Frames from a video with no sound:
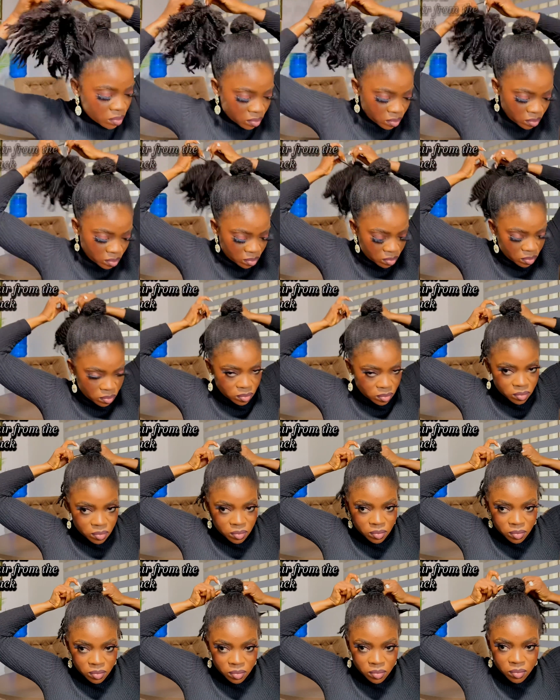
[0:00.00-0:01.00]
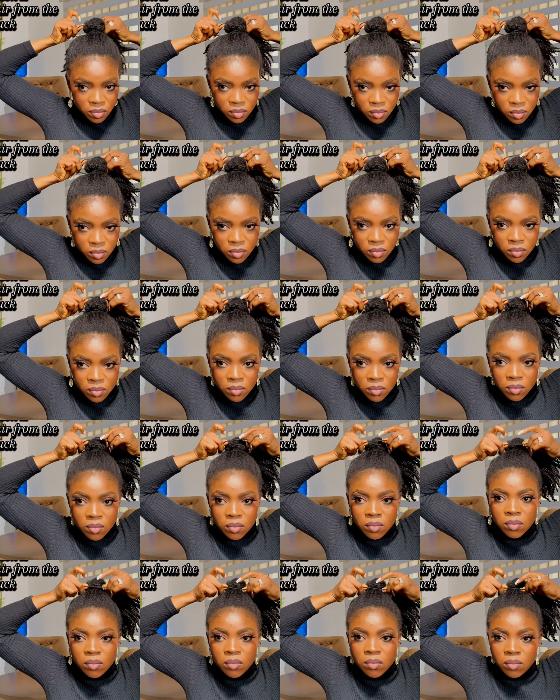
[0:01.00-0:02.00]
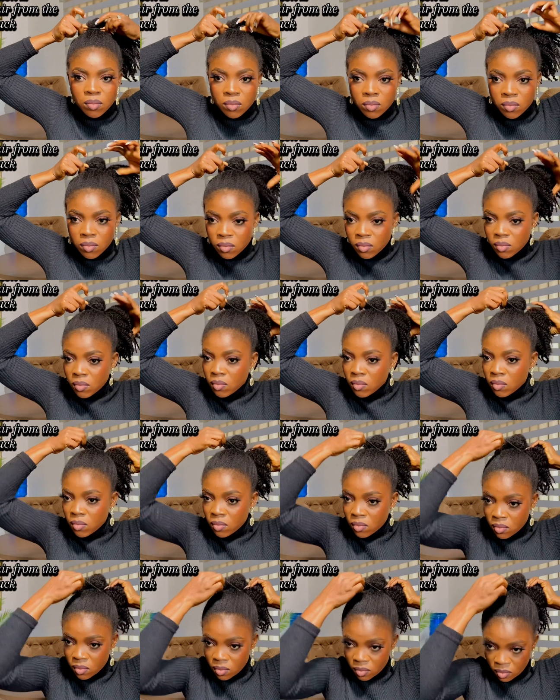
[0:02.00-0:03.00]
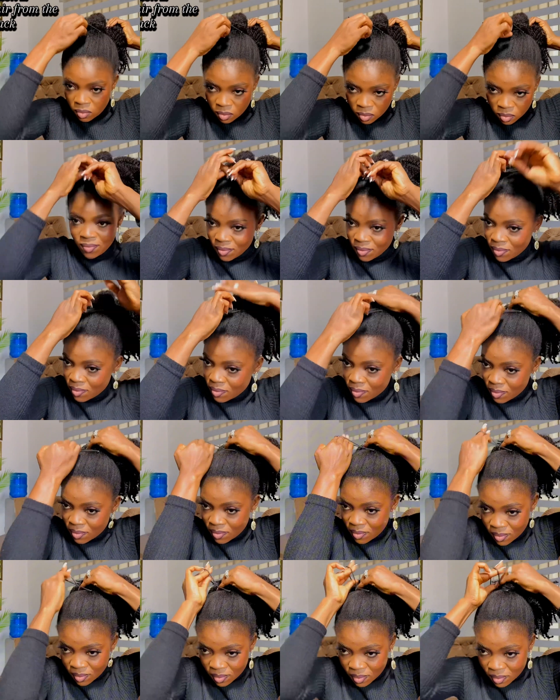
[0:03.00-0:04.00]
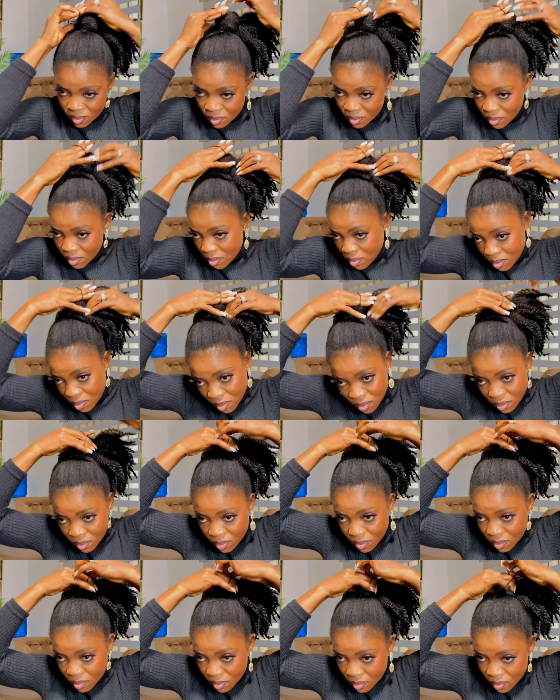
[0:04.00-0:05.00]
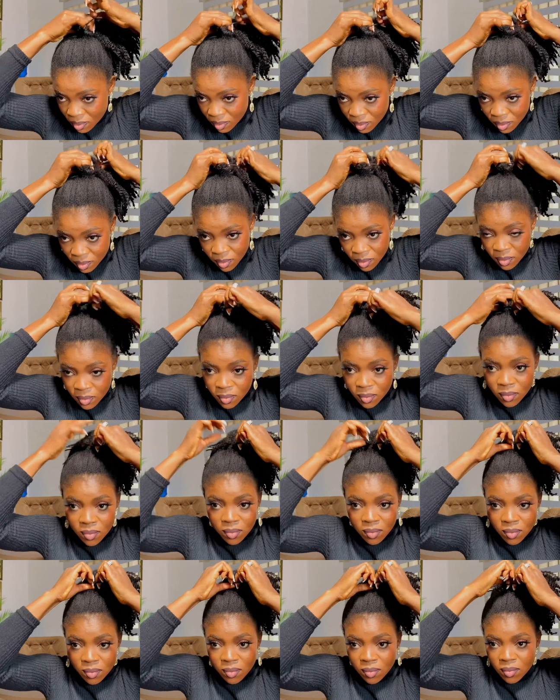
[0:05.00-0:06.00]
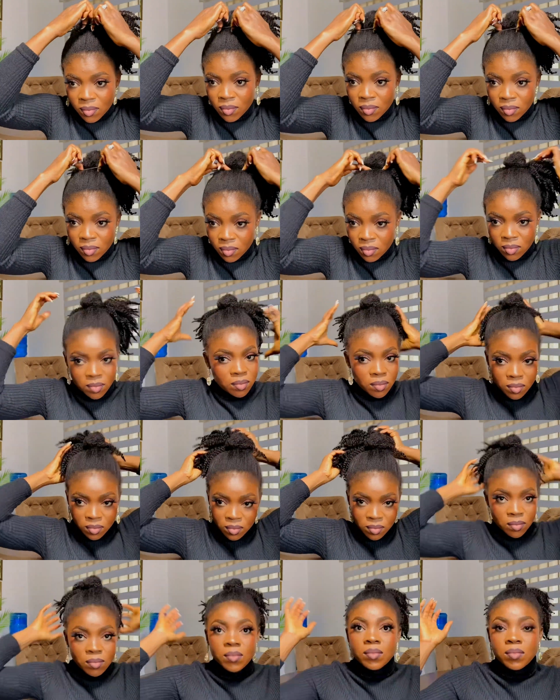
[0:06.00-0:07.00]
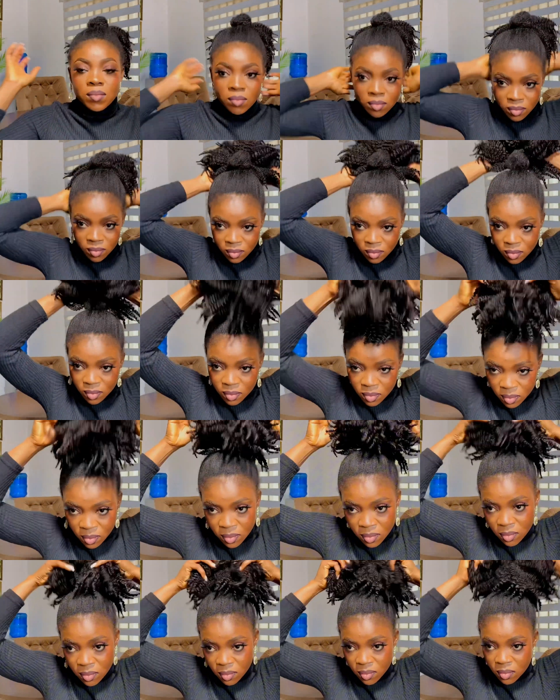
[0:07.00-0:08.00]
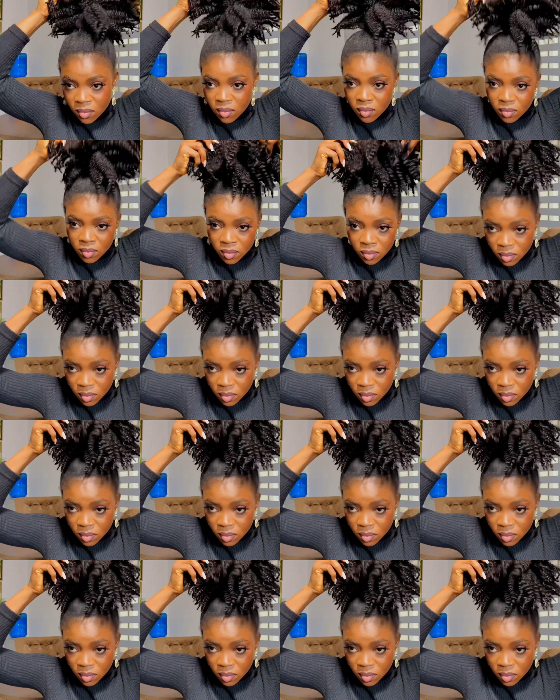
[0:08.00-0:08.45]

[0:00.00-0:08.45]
wear it from the back. Make sure you watch this video to the end as I'll be showing you the 2 different results I got from wearing this hair